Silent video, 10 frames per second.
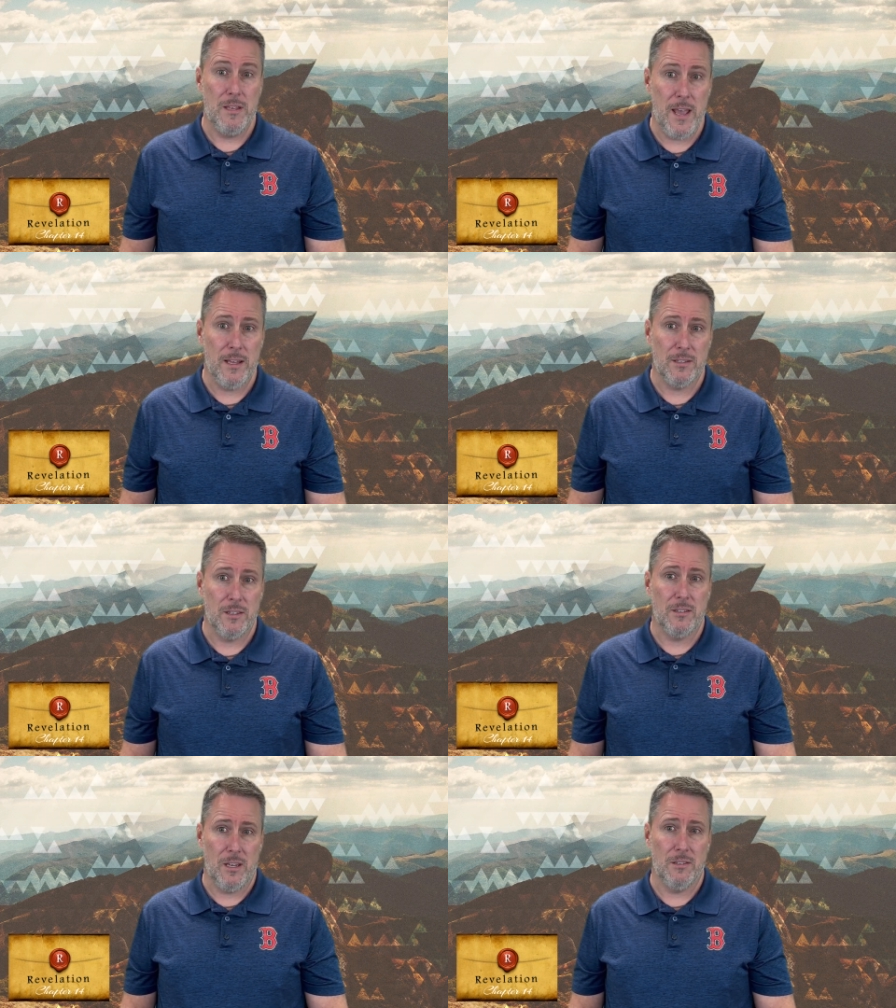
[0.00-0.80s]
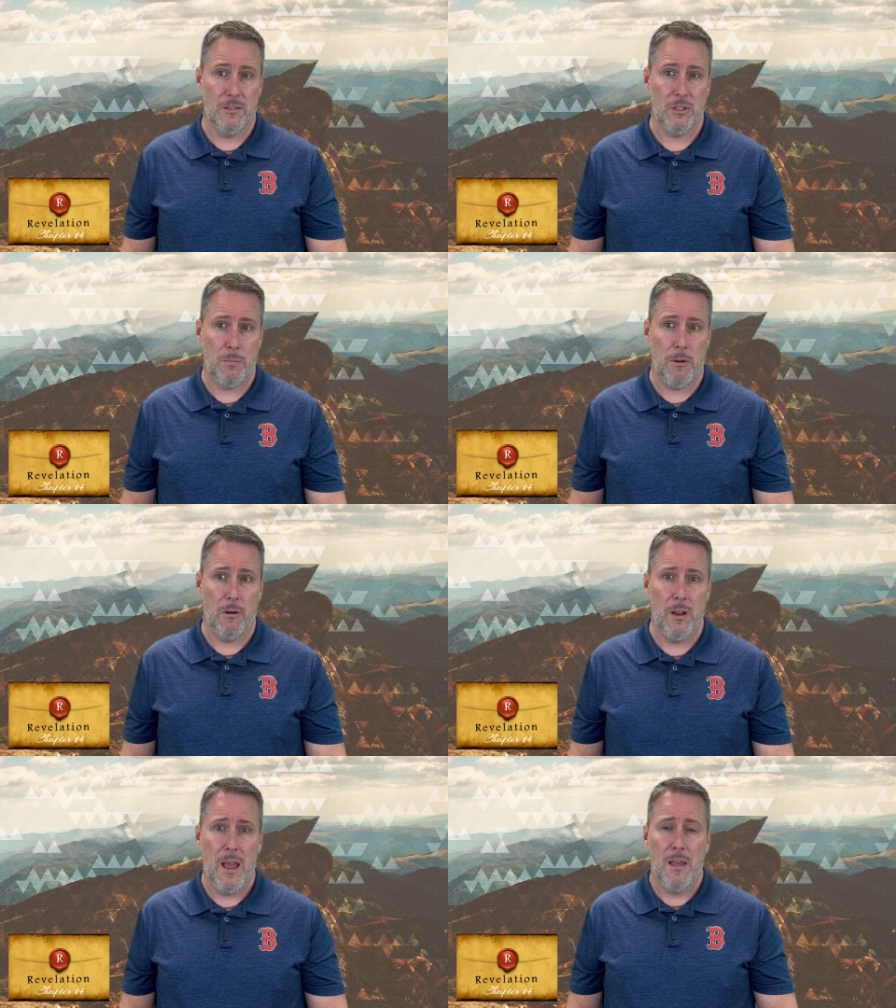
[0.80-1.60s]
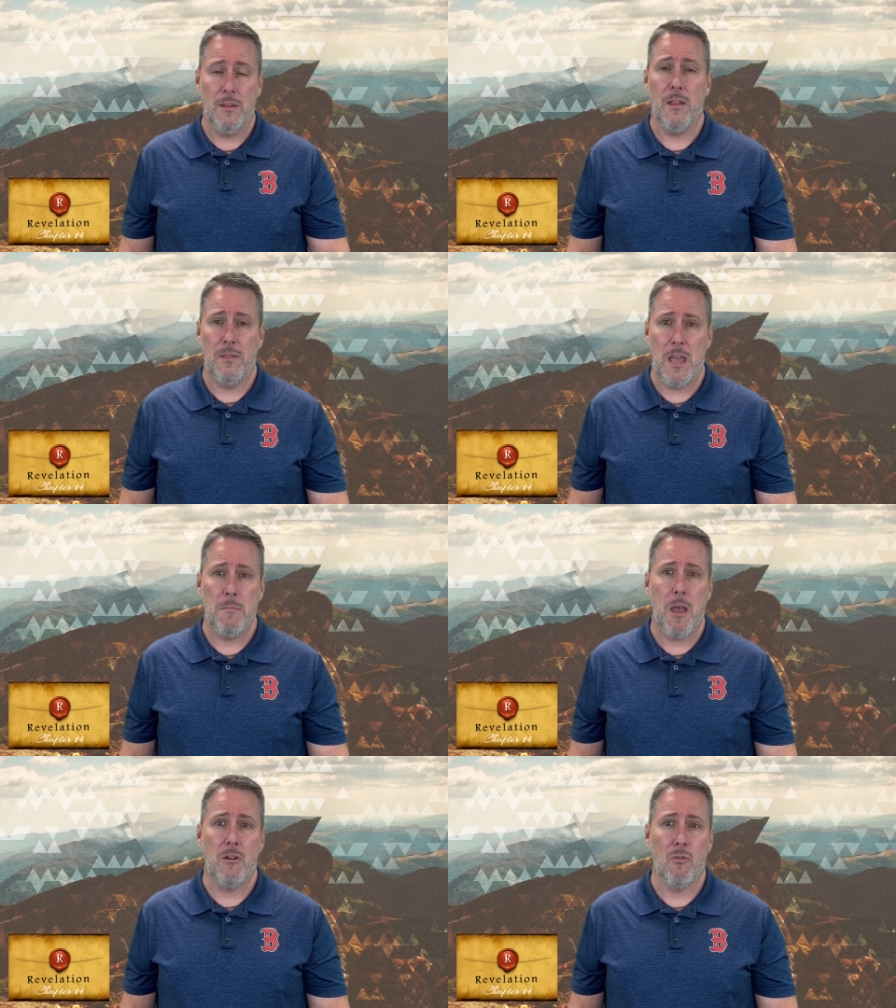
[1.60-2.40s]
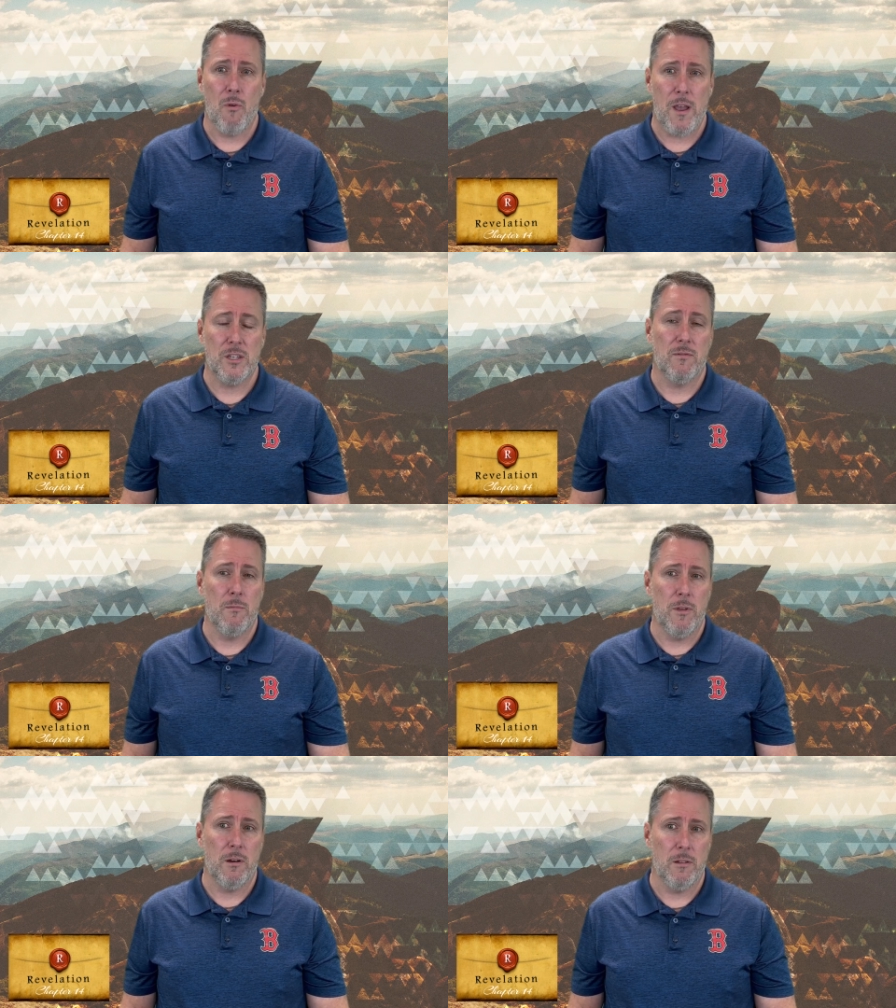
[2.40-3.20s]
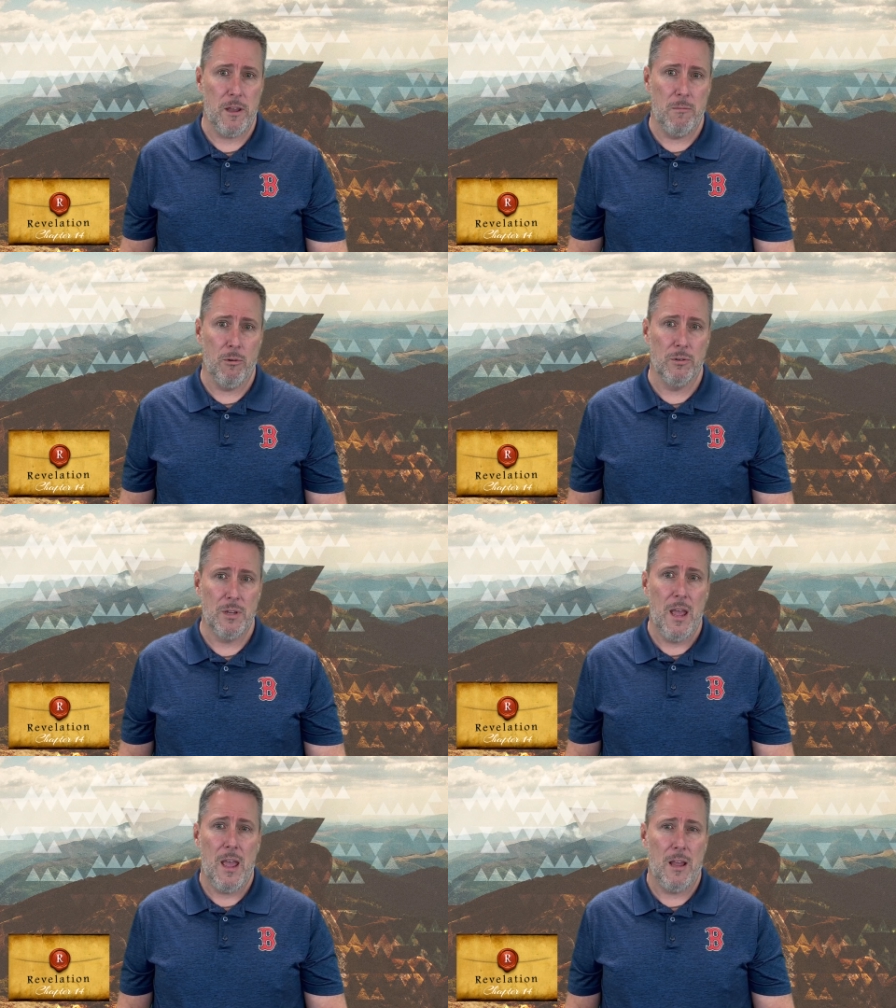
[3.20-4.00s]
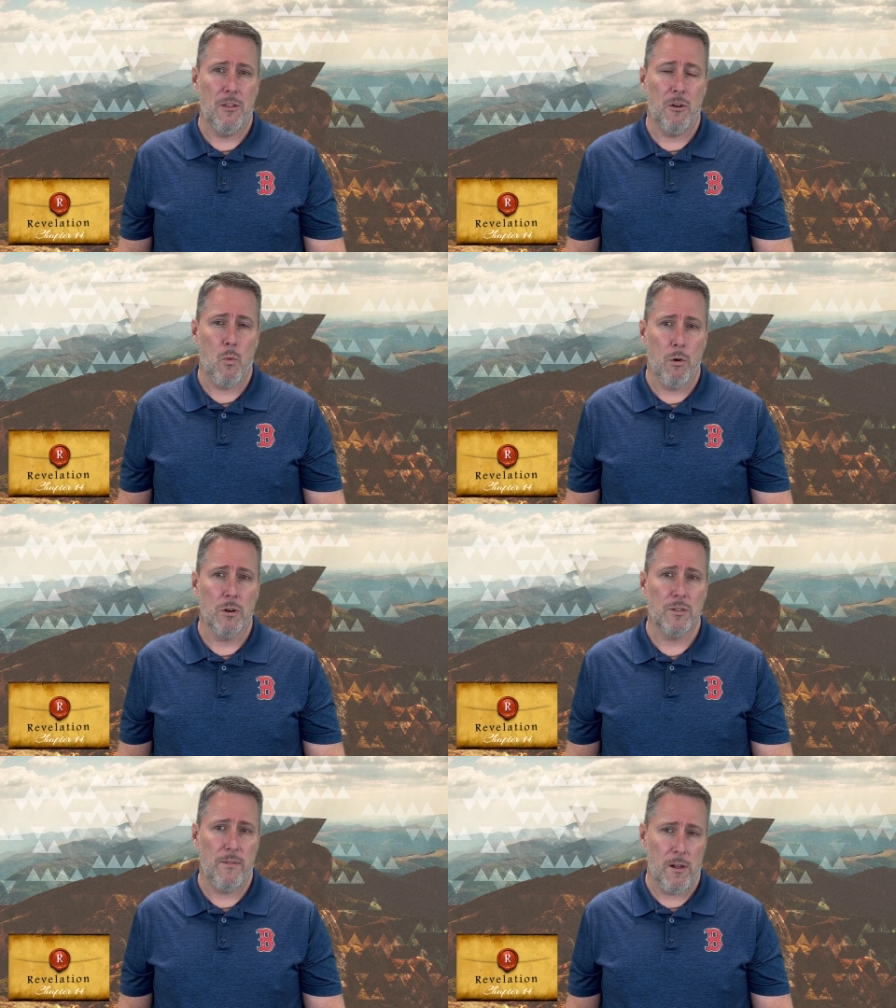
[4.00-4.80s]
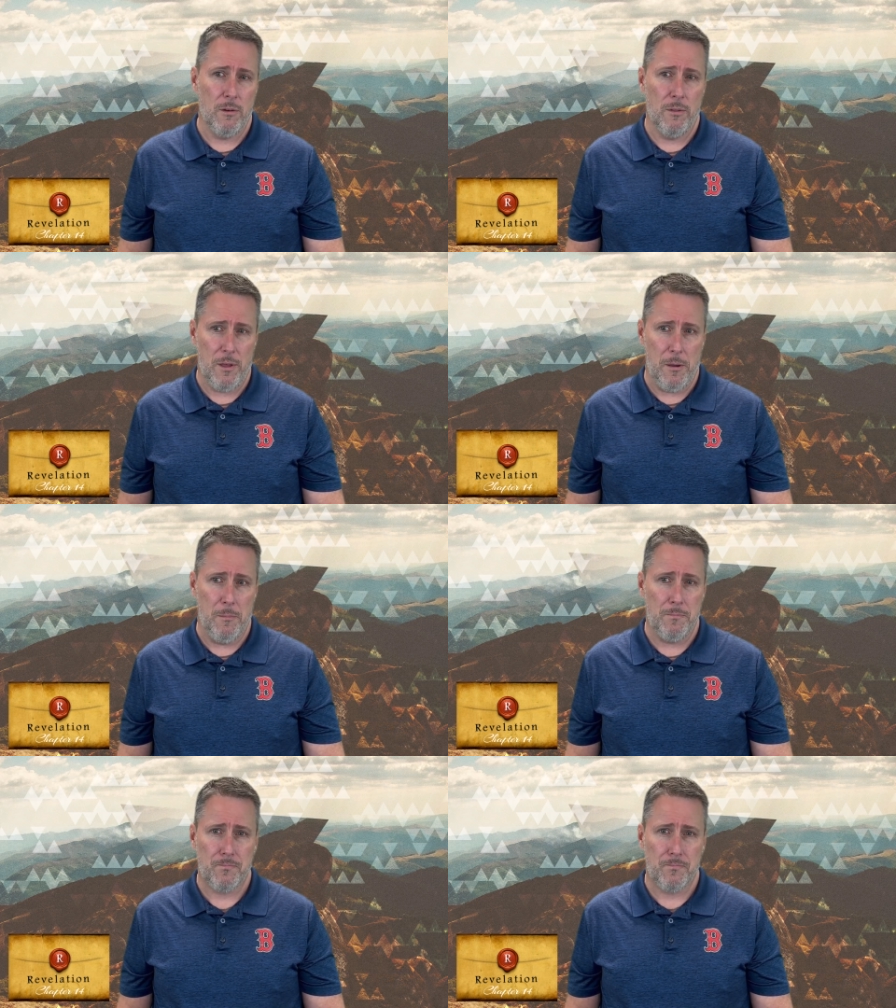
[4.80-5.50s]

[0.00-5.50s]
Yes, says the Spirit, that they may rest from their labors and their works follow them.